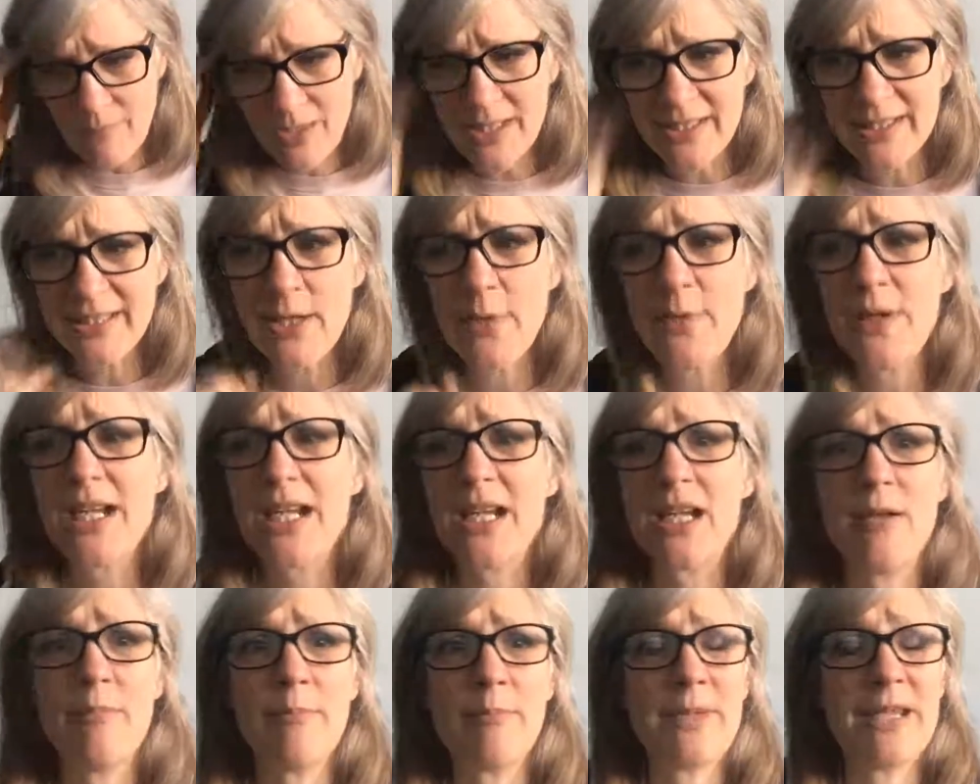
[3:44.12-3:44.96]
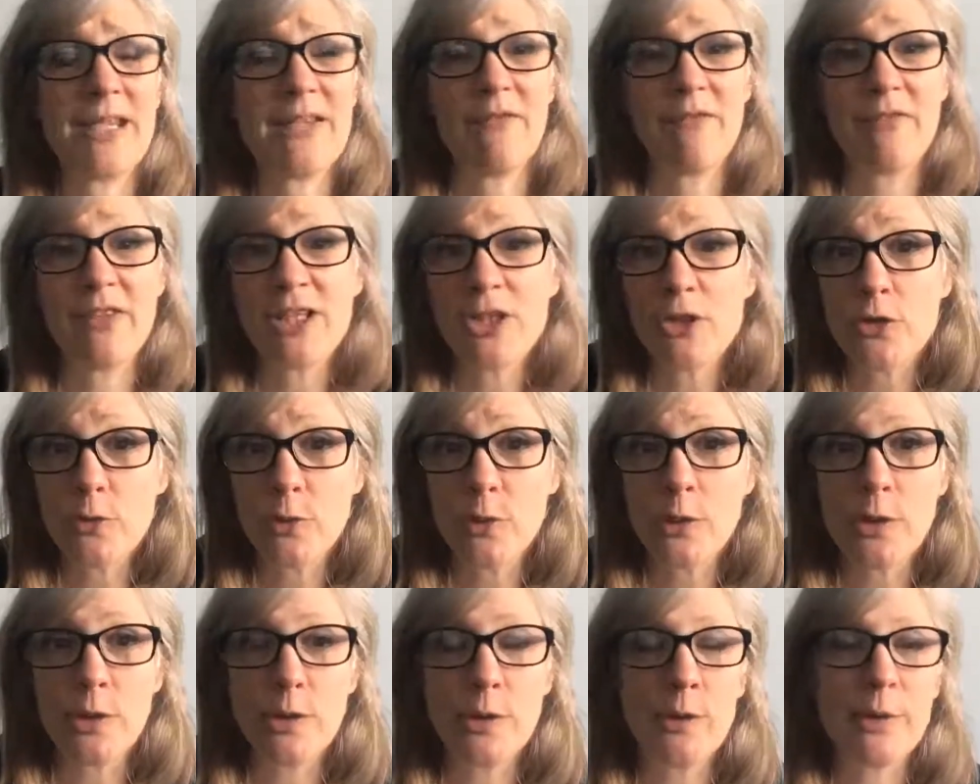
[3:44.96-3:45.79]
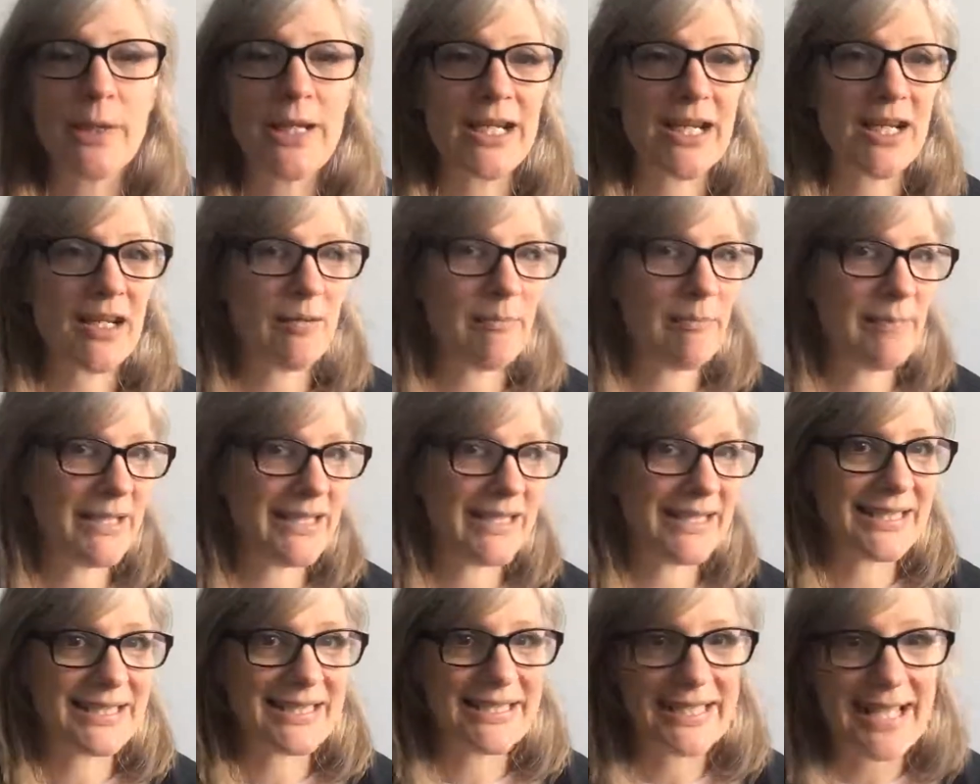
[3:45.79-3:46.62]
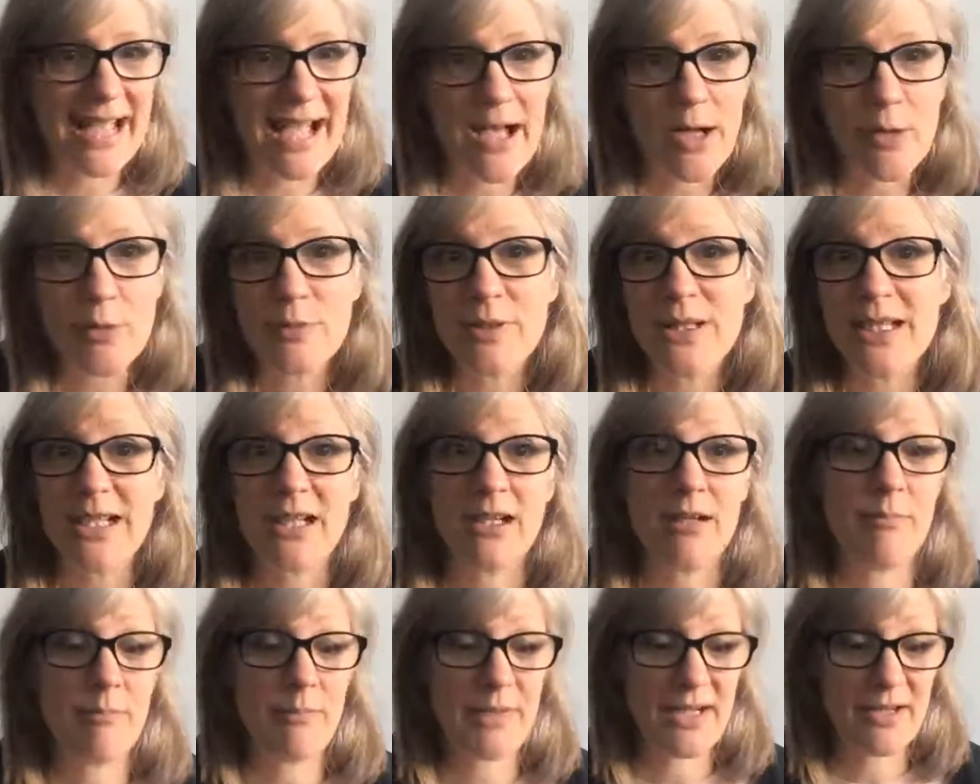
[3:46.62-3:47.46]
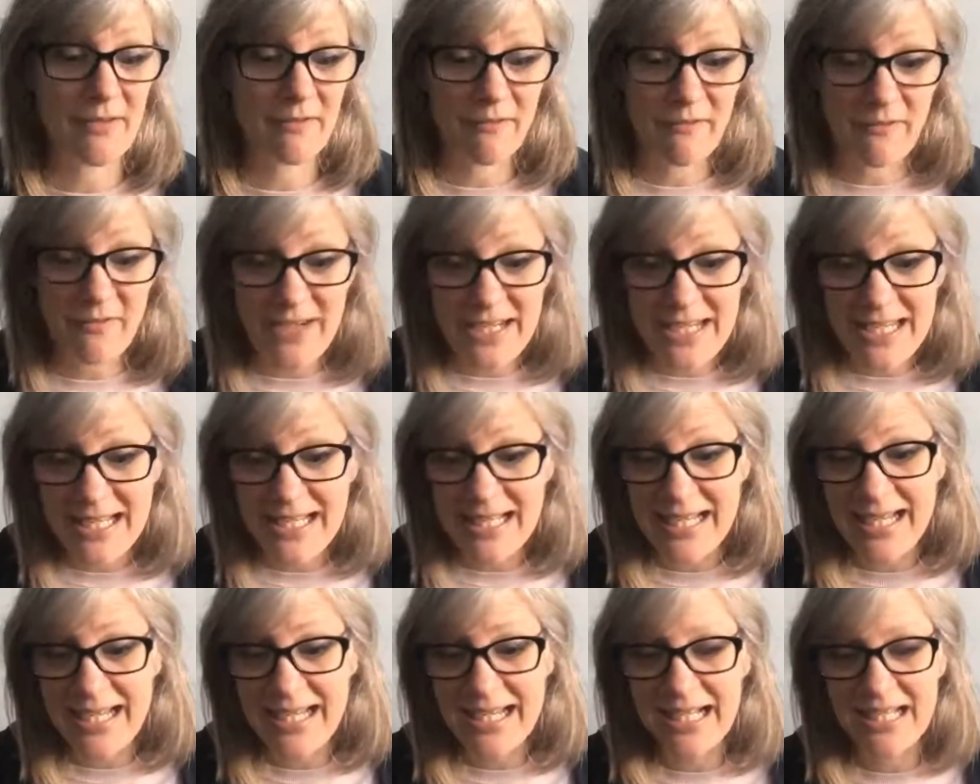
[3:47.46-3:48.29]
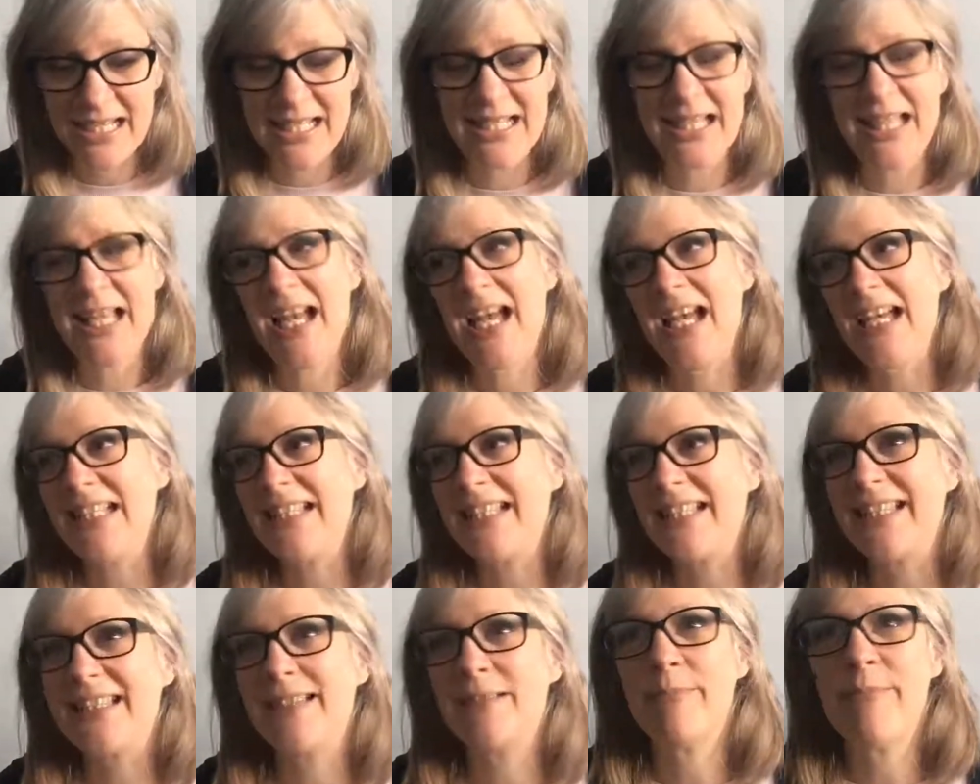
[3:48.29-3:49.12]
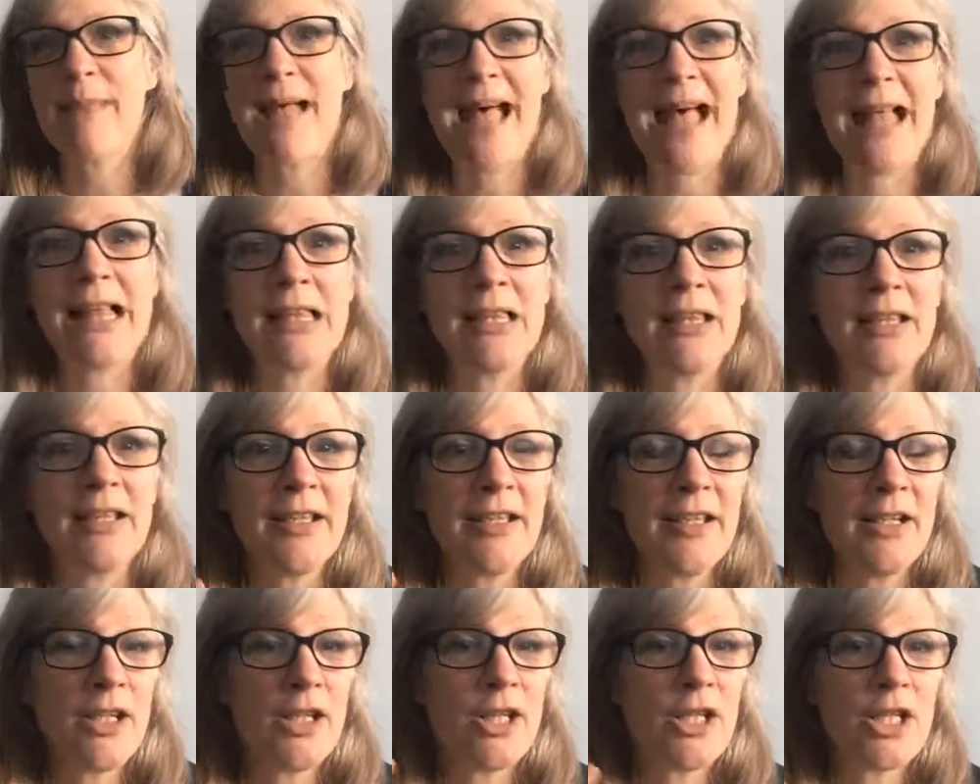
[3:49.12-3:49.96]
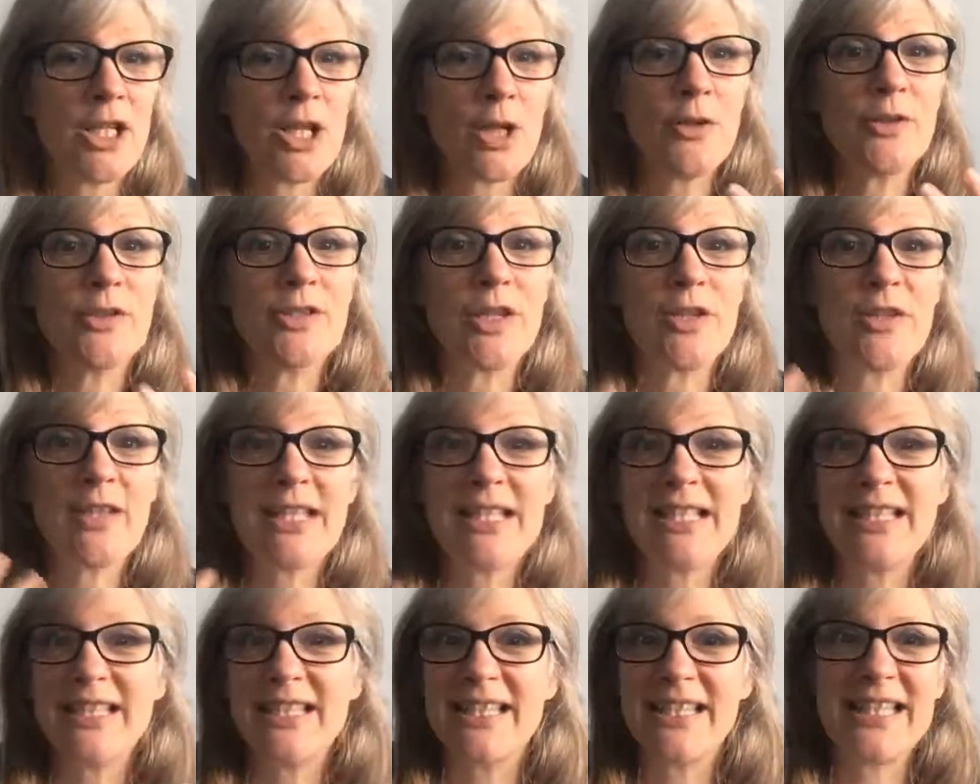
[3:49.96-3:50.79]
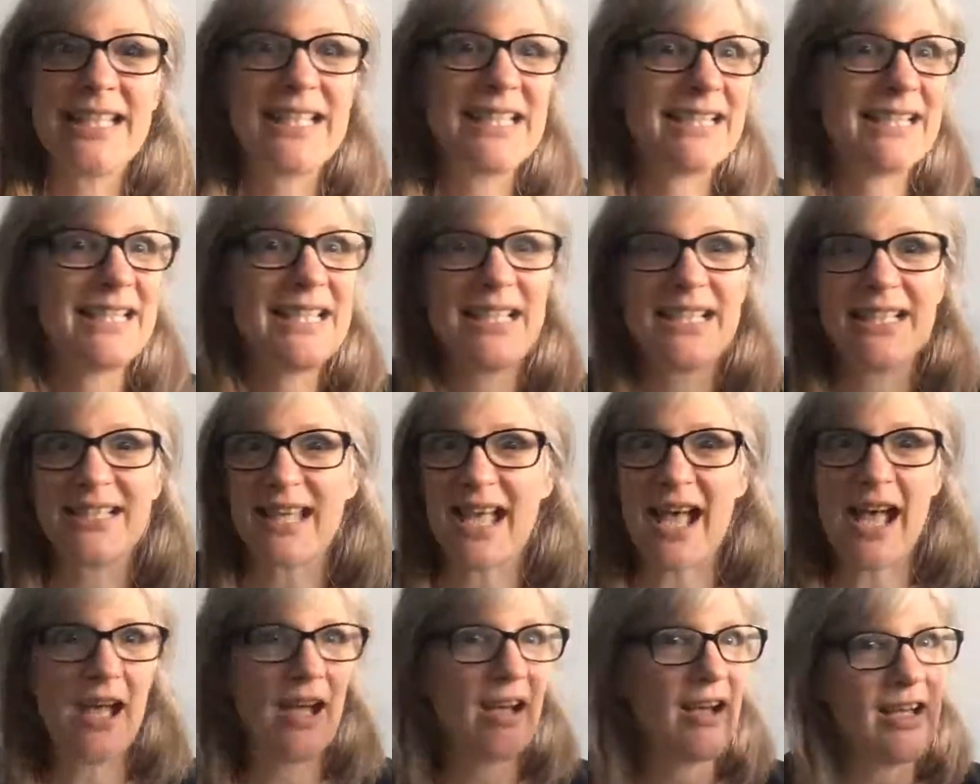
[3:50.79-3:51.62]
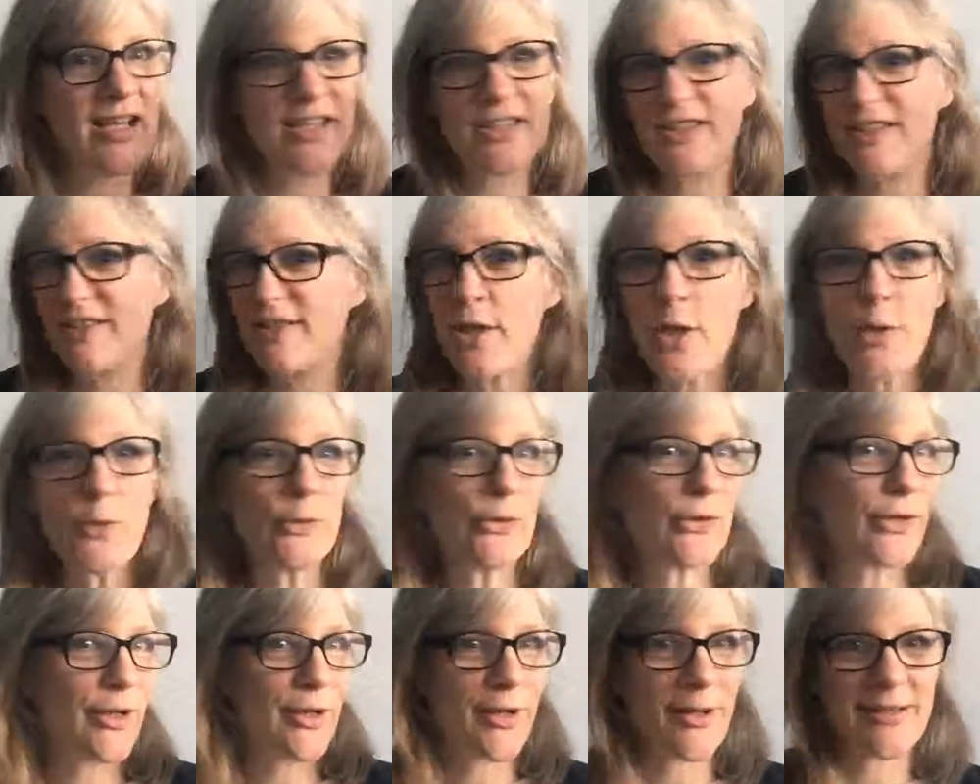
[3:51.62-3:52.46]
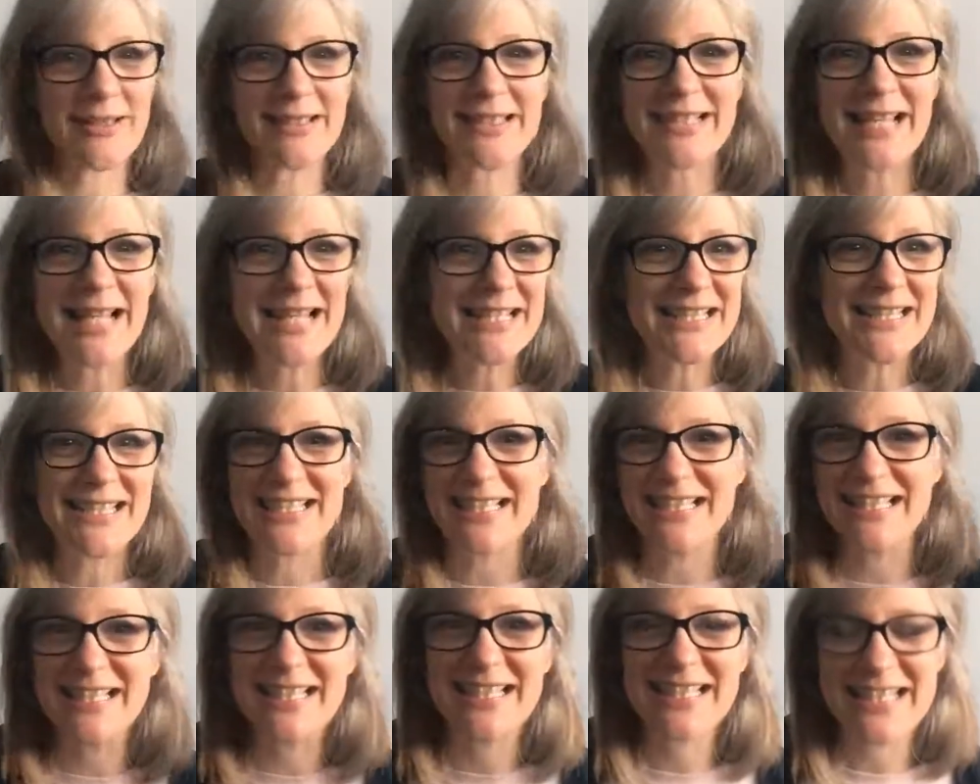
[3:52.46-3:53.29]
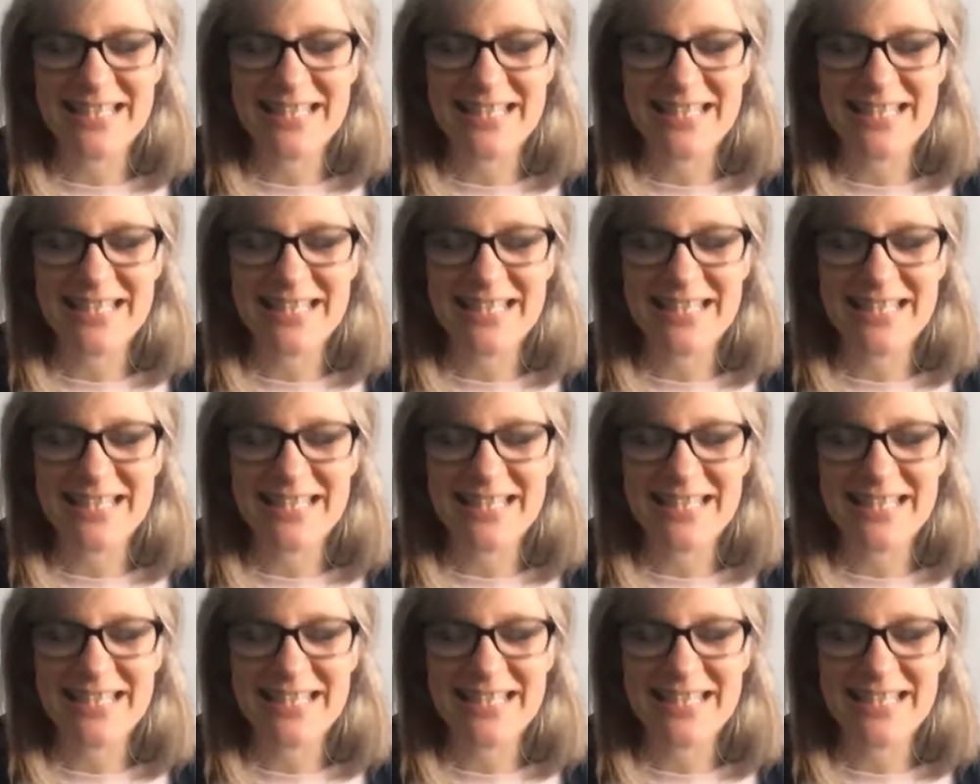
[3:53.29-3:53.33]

So it can be visual, it can be a sound, it can be a feeling, a smell, so these things are assault on our senses.